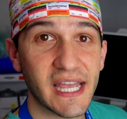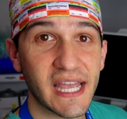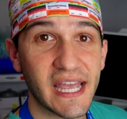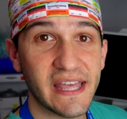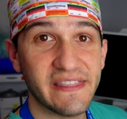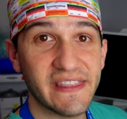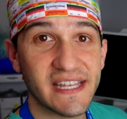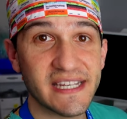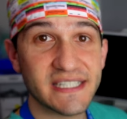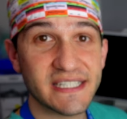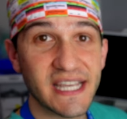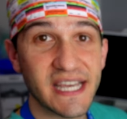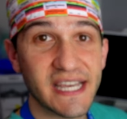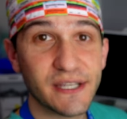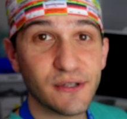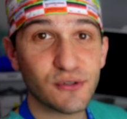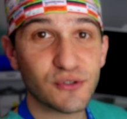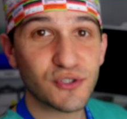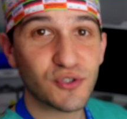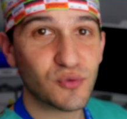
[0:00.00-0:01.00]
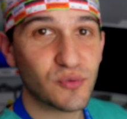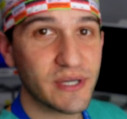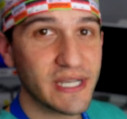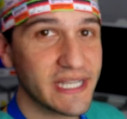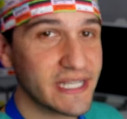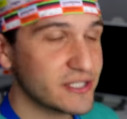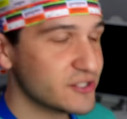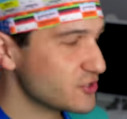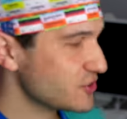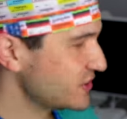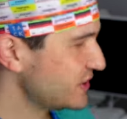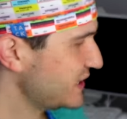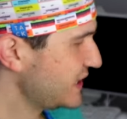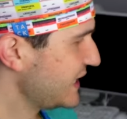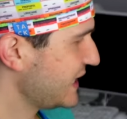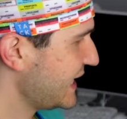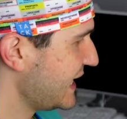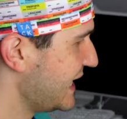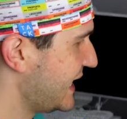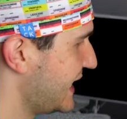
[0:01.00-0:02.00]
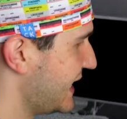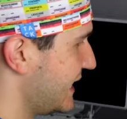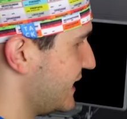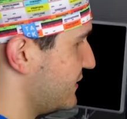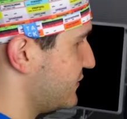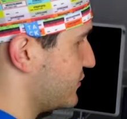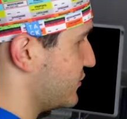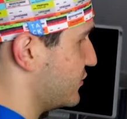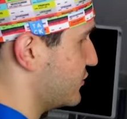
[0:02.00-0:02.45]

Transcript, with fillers: and then take your syringe and